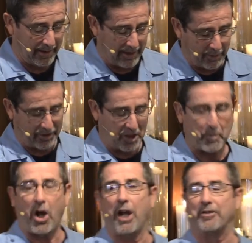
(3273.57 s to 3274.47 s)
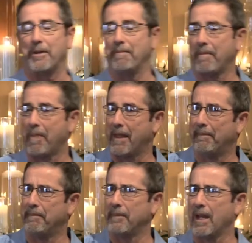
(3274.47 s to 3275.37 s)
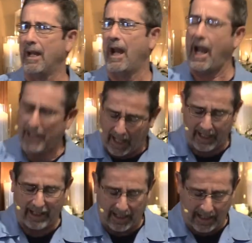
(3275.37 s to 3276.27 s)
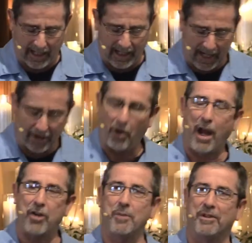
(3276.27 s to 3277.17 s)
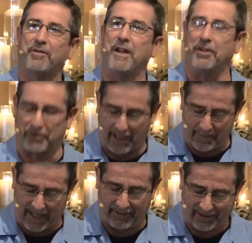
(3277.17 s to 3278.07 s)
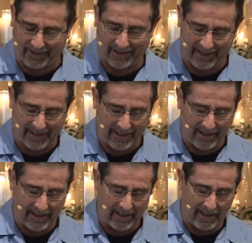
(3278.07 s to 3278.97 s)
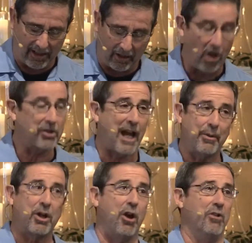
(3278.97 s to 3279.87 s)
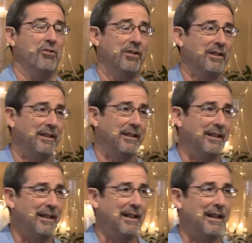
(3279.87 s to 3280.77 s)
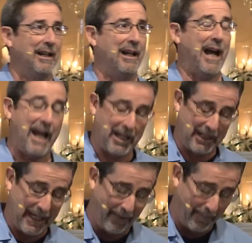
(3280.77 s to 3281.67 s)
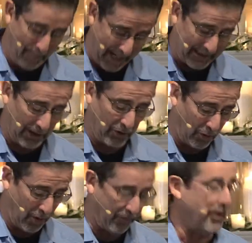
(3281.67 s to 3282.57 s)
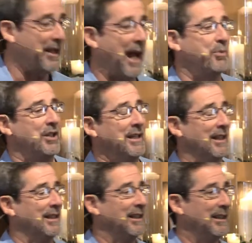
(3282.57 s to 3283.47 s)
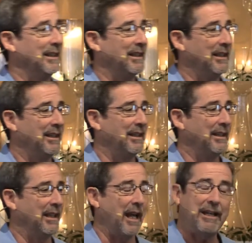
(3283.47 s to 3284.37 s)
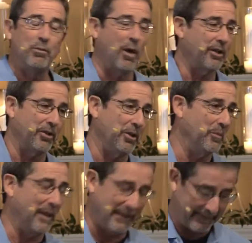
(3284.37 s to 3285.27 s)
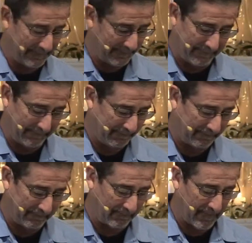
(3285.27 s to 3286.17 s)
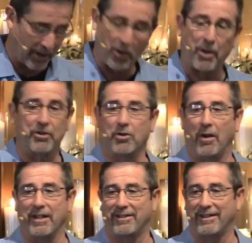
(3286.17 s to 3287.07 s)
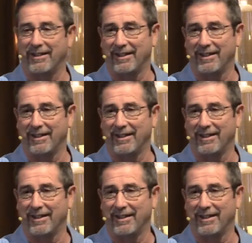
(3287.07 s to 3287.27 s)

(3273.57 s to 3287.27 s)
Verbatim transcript: There was this pause. I, I, I know how you must feel, said Mavis. A long time ago, I had to give up my little girl for adoption. I didn't want to, but no other choice.